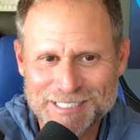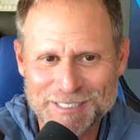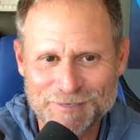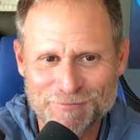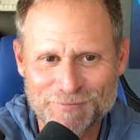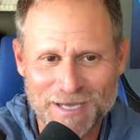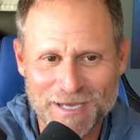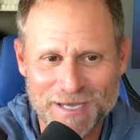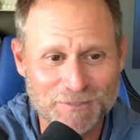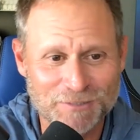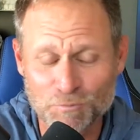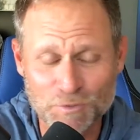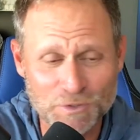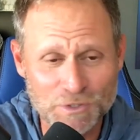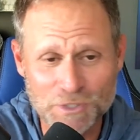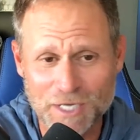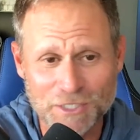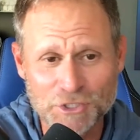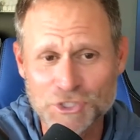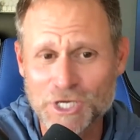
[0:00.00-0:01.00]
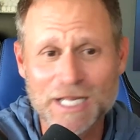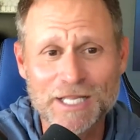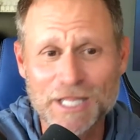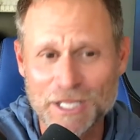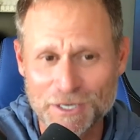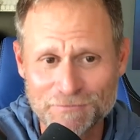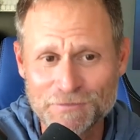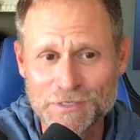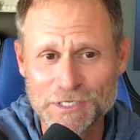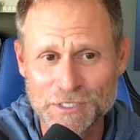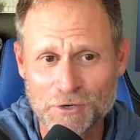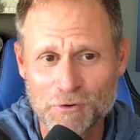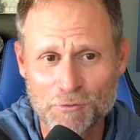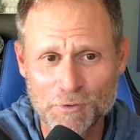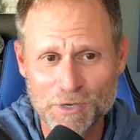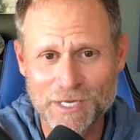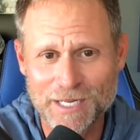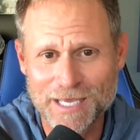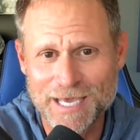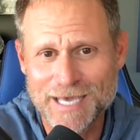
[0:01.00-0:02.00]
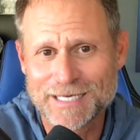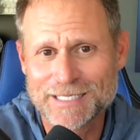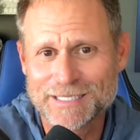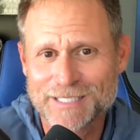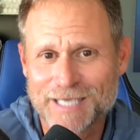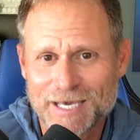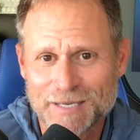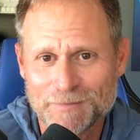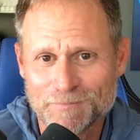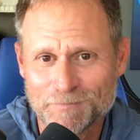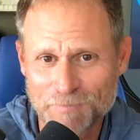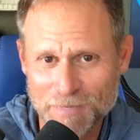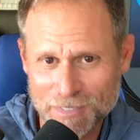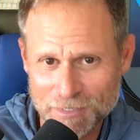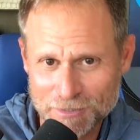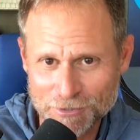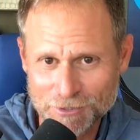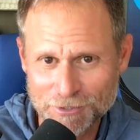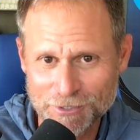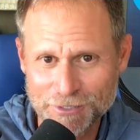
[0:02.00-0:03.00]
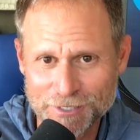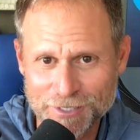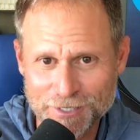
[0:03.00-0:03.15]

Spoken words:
In fact, I shot a lot of video. We're going to edit that and make a little